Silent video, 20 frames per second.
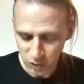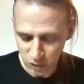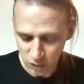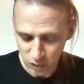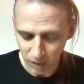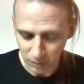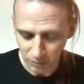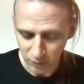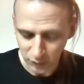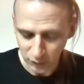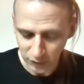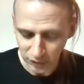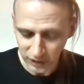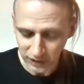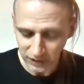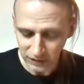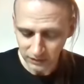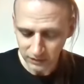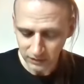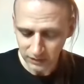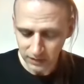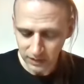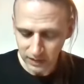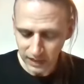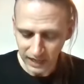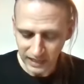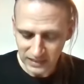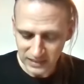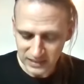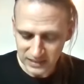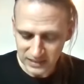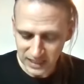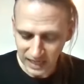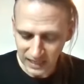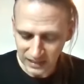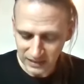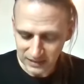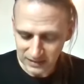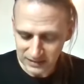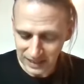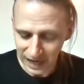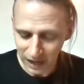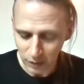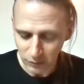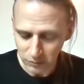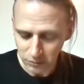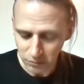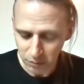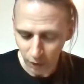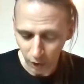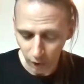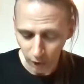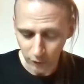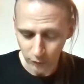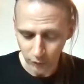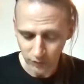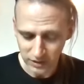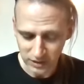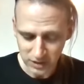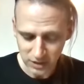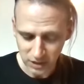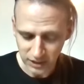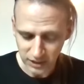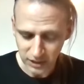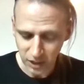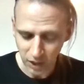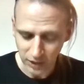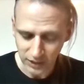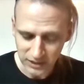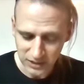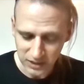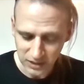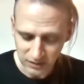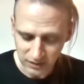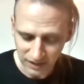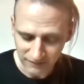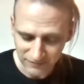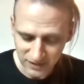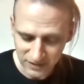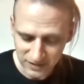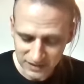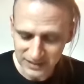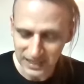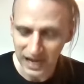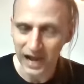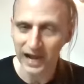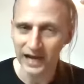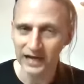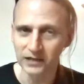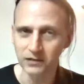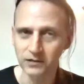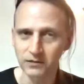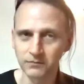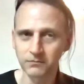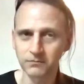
stumbled again, and sank down ponderously on its left side.